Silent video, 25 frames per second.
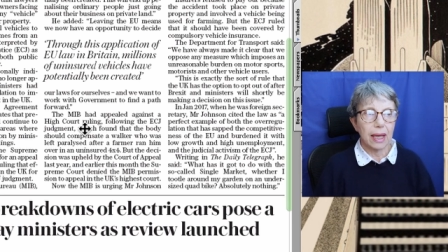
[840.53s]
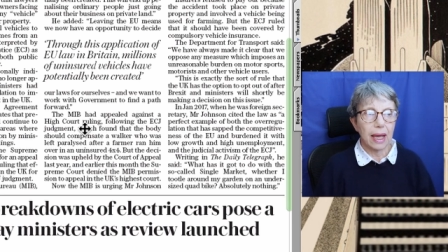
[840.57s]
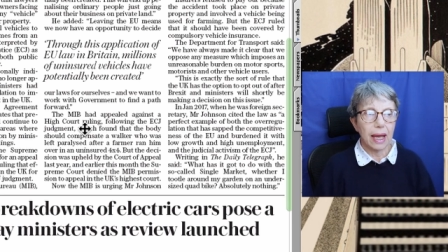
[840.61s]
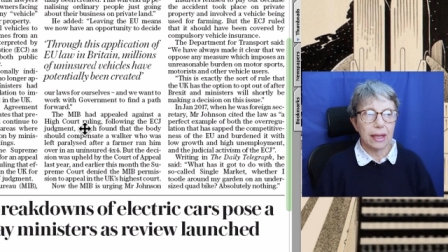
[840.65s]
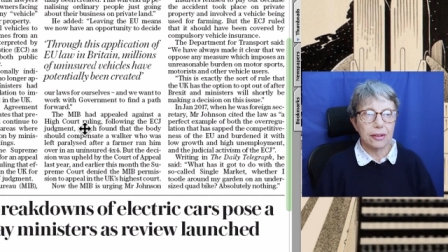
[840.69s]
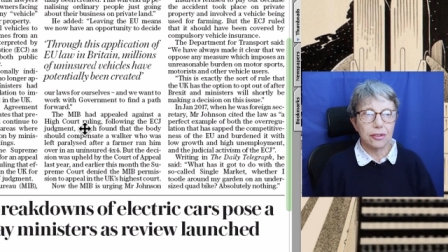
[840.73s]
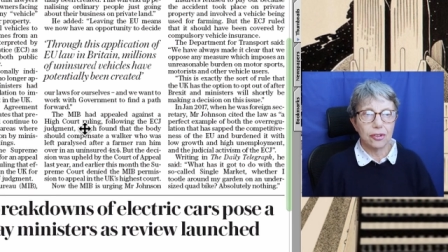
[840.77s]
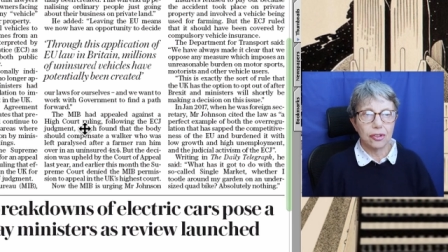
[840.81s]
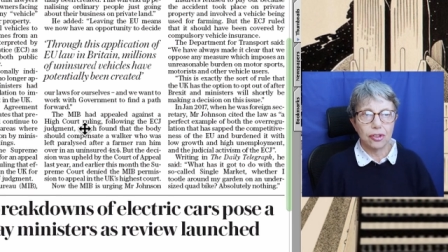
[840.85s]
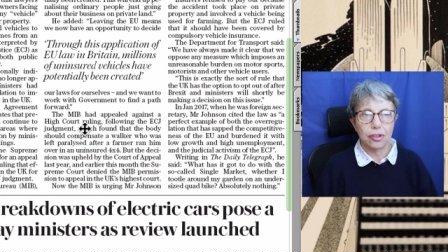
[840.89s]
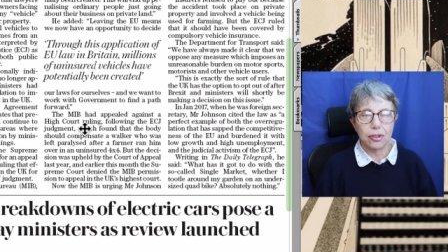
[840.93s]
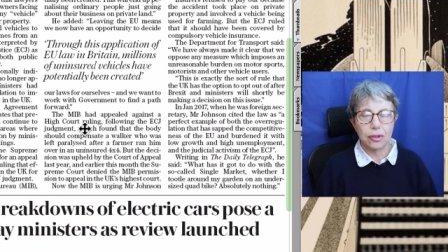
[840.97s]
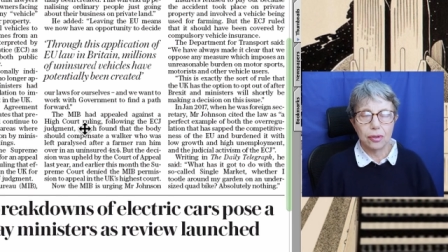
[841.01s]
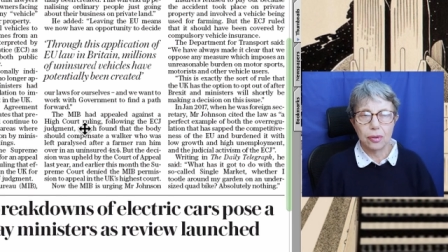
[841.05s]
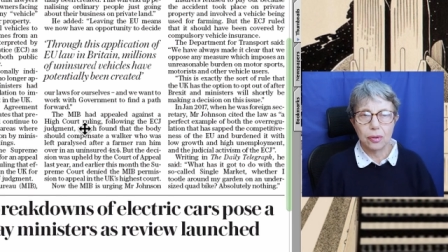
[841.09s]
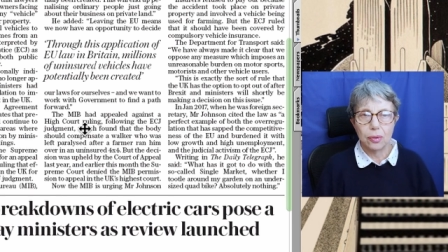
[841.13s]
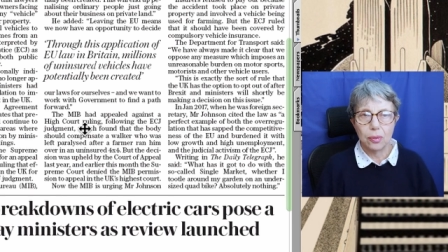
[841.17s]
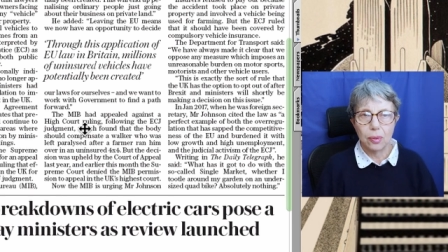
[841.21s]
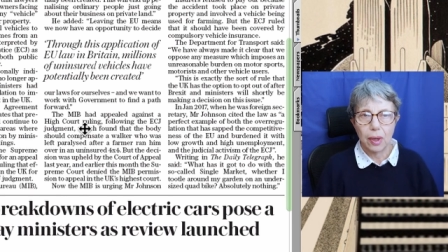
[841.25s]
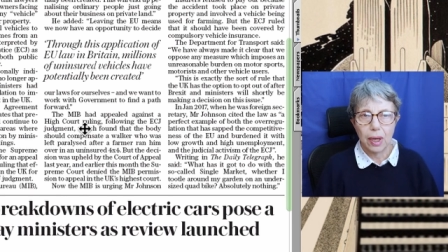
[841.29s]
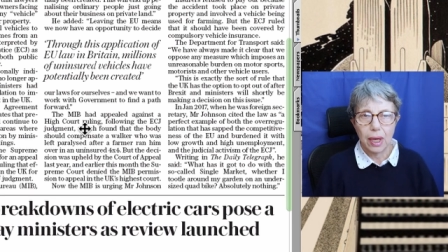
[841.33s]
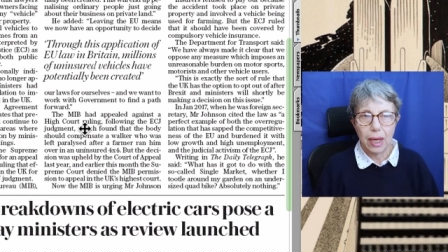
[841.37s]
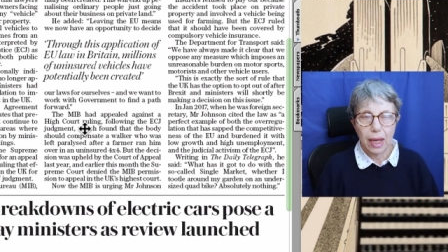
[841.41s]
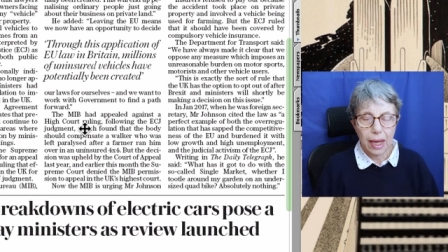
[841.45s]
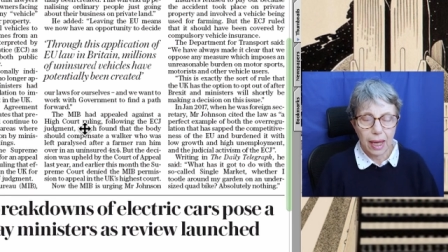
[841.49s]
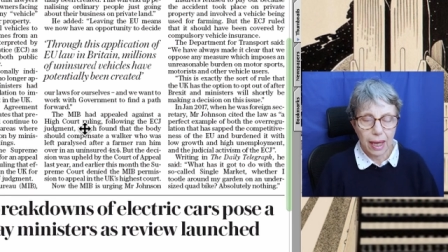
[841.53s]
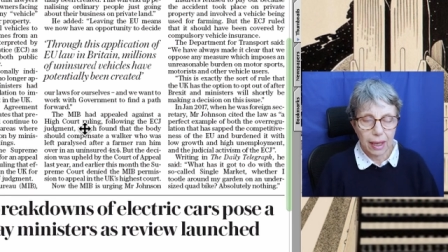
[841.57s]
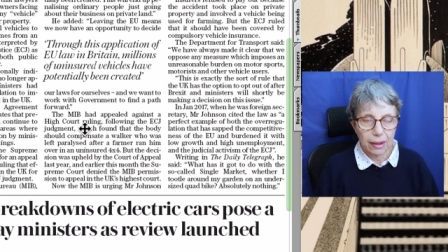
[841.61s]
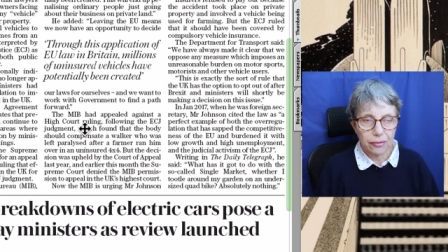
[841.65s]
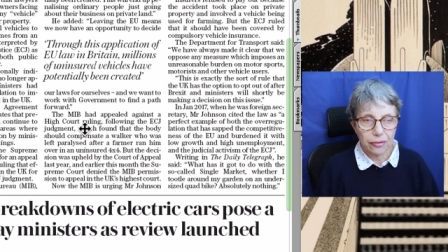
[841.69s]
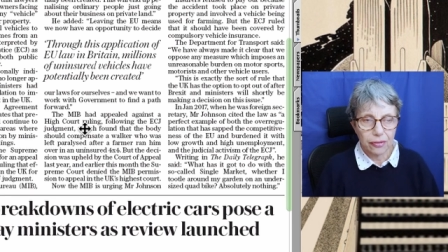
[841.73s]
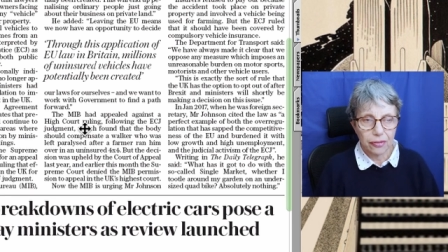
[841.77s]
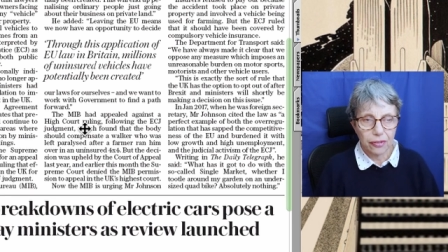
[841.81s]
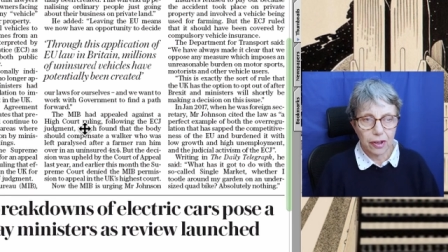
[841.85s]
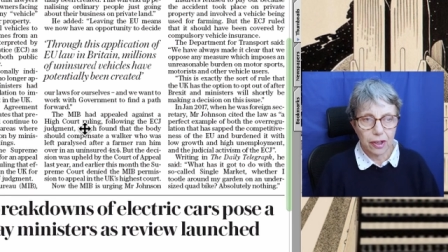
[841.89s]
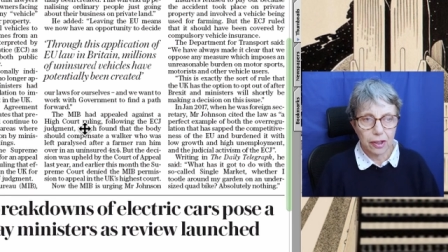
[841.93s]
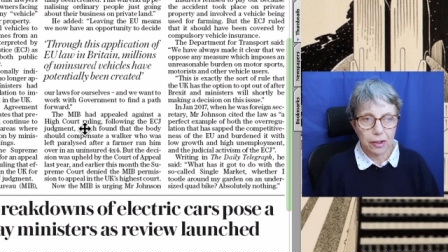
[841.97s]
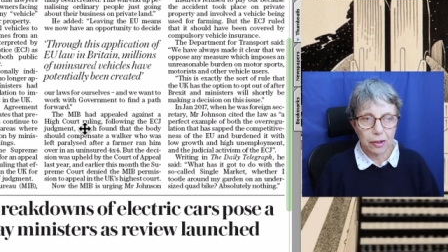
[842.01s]
had to
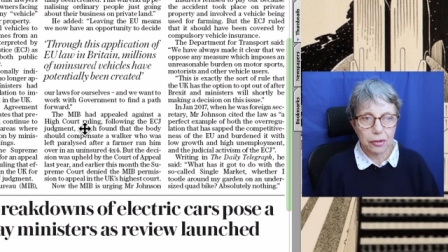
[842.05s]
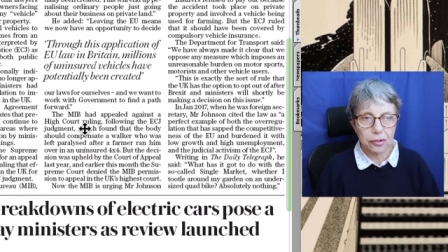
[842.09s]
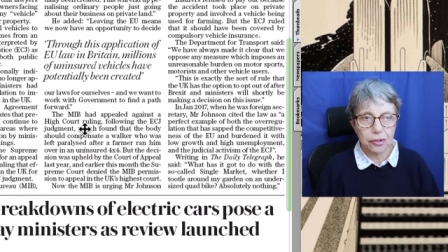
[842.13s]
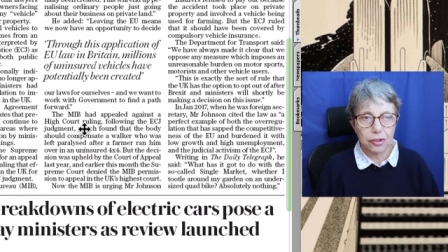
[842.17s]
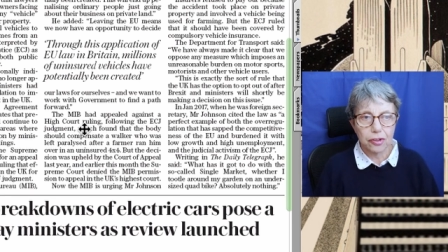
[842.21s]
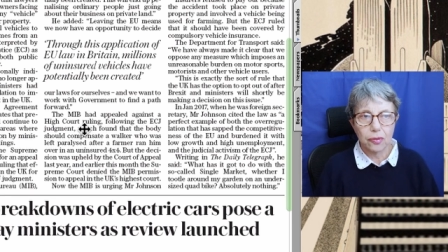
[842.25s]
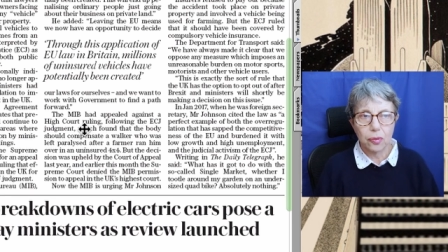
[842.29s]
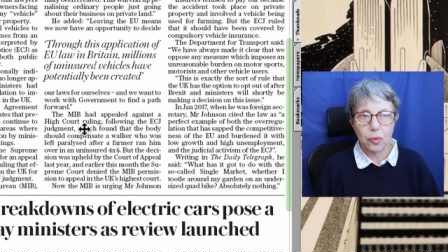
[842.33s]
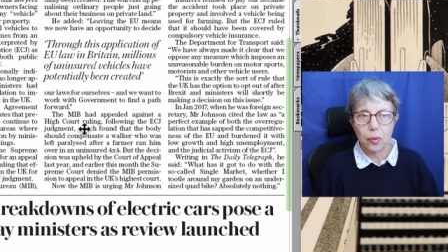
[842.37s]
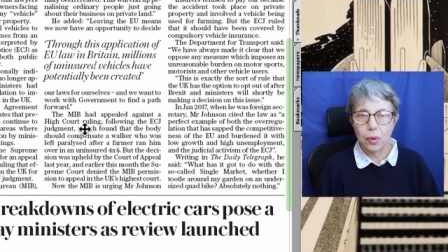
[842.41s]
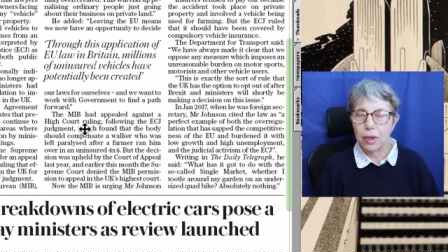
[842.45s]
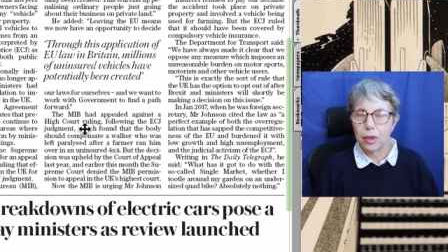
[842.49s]
have a lot of